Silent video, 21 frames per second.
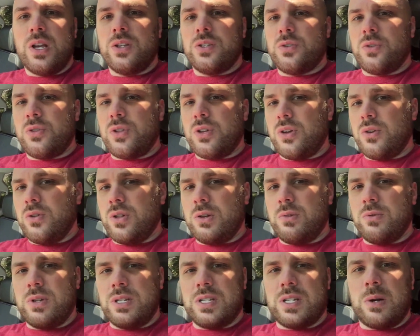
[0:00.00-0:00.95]
So the only
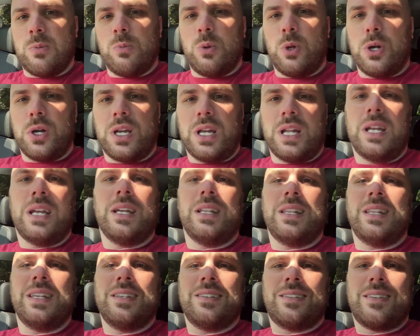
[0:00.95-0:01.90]
reason I'm looking in
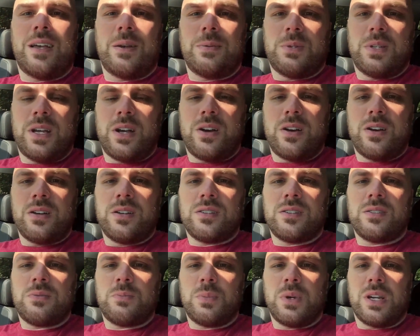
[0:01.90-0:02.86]
these types of
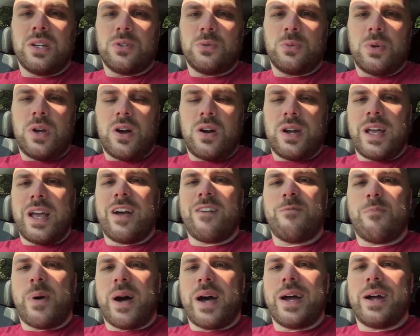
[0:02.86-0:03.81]
areas is because we already
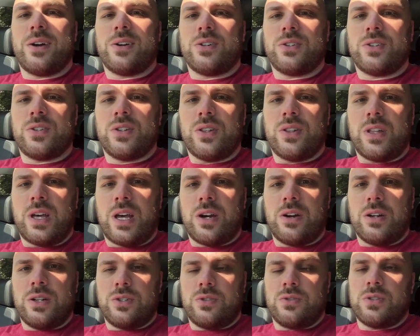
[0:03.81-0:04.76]
have buyers that
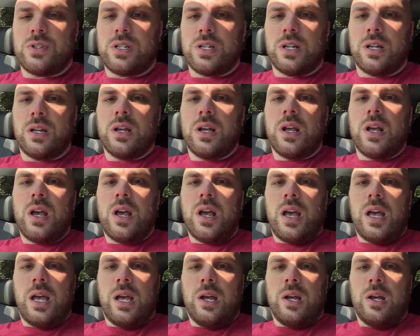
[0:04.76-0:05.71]
are interested,
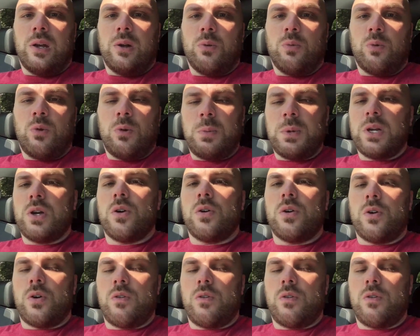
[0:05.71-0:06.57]
and we'll be going